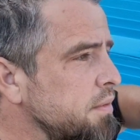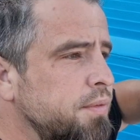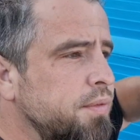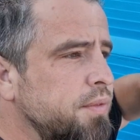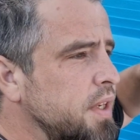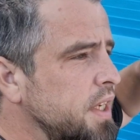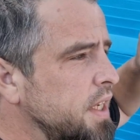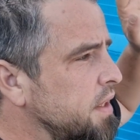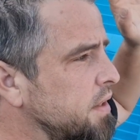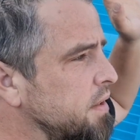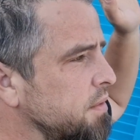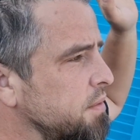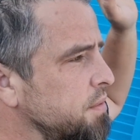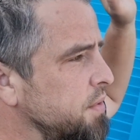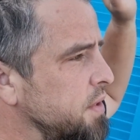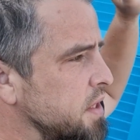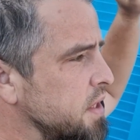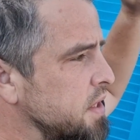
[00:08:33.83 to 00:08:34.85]
with
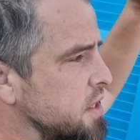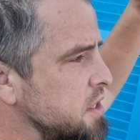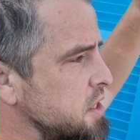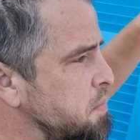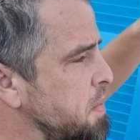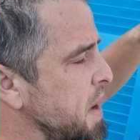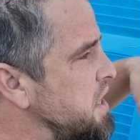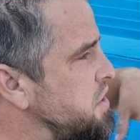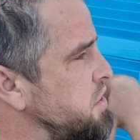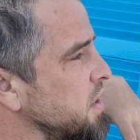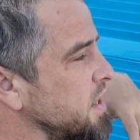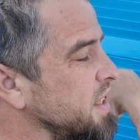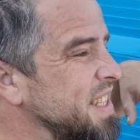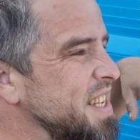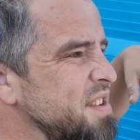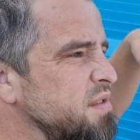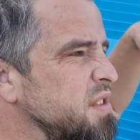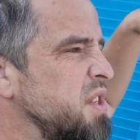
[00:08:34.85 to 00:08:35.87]
a spatula,
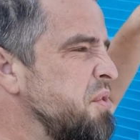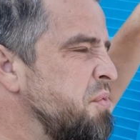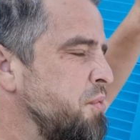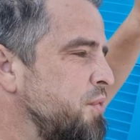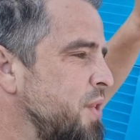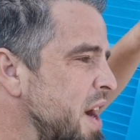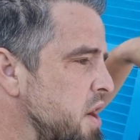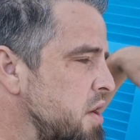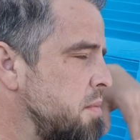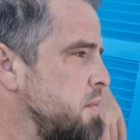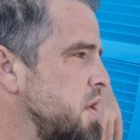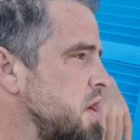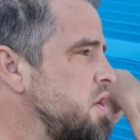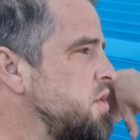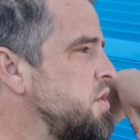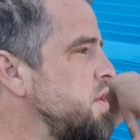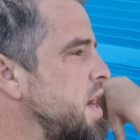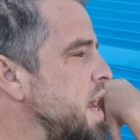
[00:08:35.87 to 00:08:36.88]
then with a wire
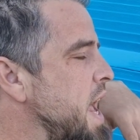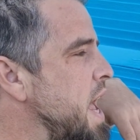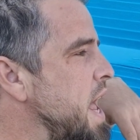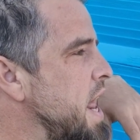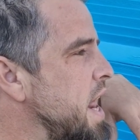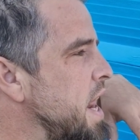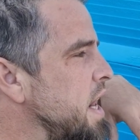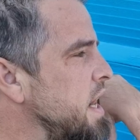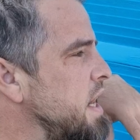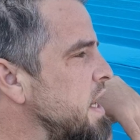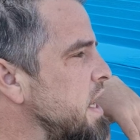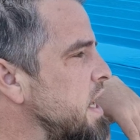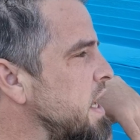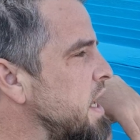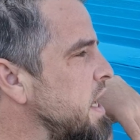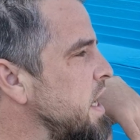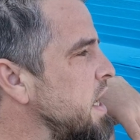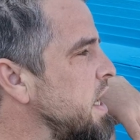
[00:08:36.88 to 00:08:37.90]
brush, and
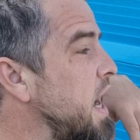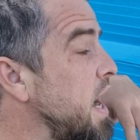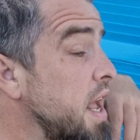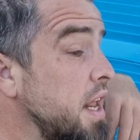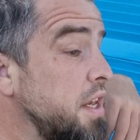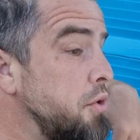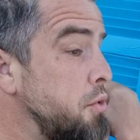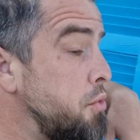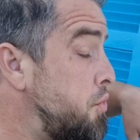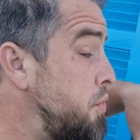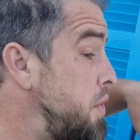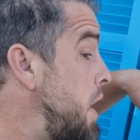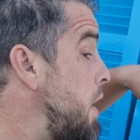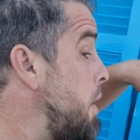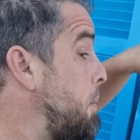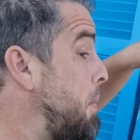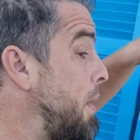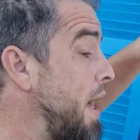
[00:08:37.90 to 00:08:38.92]
I had to
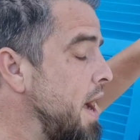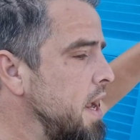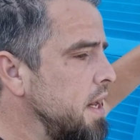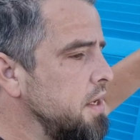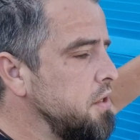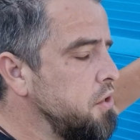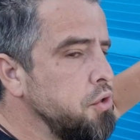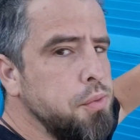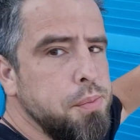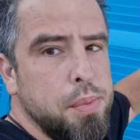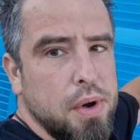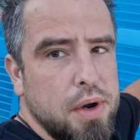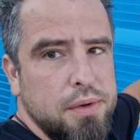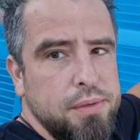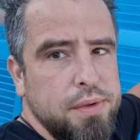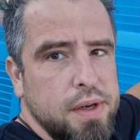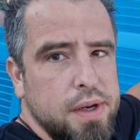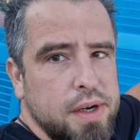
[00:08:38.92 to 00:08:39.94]
reapply the two-part
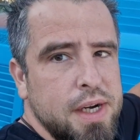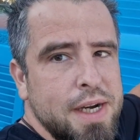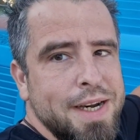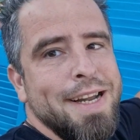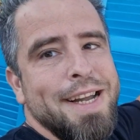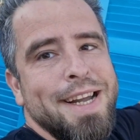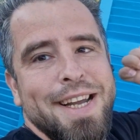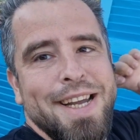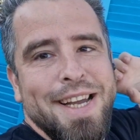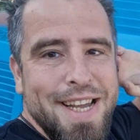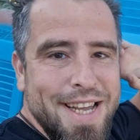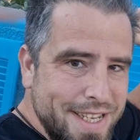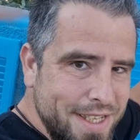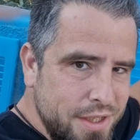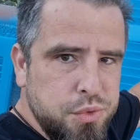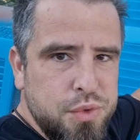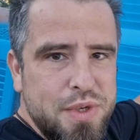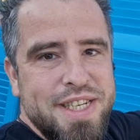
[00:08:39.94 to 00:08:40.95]
filler
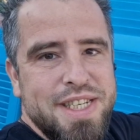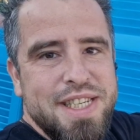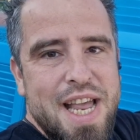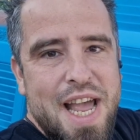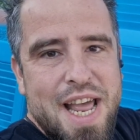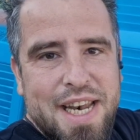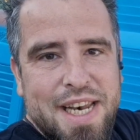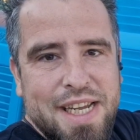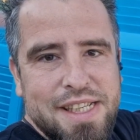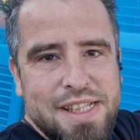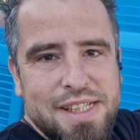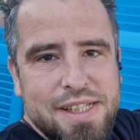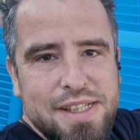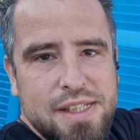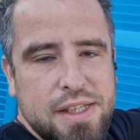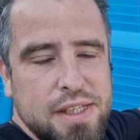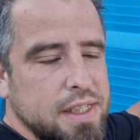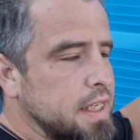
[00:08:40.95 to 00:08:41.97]
and resand it.
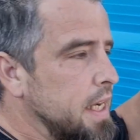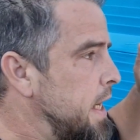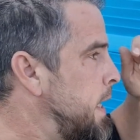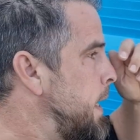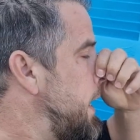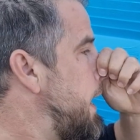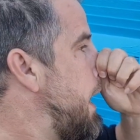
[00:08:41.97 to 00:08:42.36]
Okay,